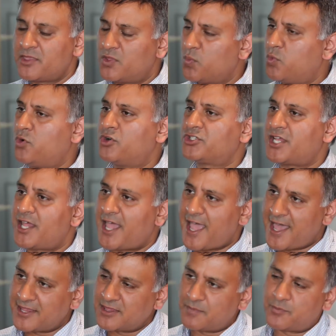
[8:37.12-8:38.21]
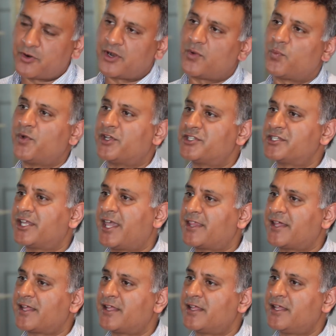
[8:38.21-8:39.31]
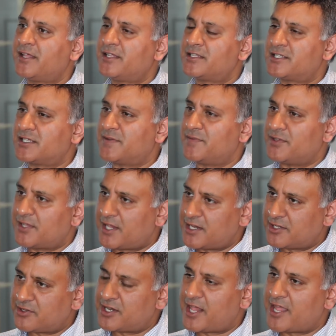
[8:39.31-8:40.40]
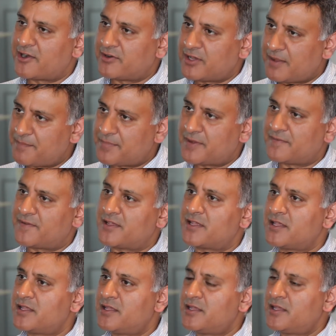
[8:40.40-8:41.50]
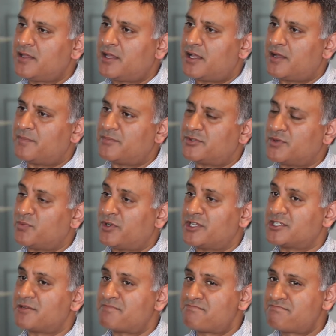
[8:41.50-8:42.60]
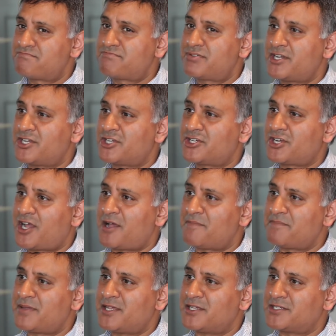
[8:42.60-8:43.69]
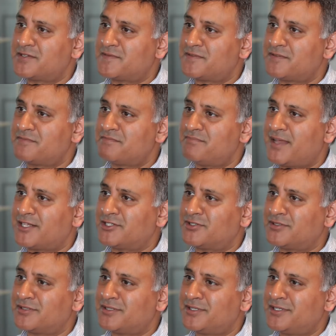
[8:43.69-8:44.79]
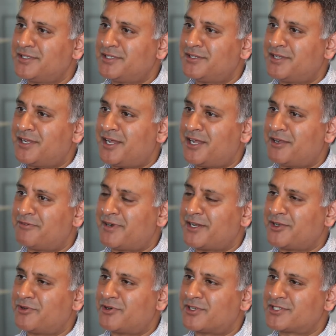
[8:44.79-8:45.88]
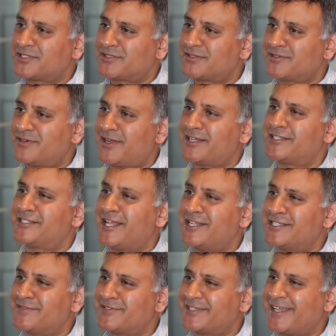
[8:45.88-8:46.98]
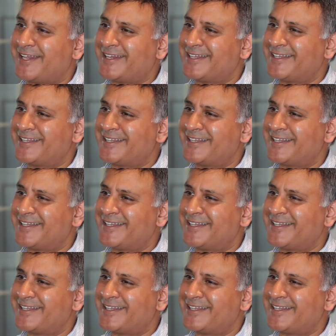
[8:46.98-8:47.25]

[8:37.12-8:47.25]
the water and the product work together to give you that little layer and that buffer between what is a pretty sharp piece of metal running across kind of sensitive skin.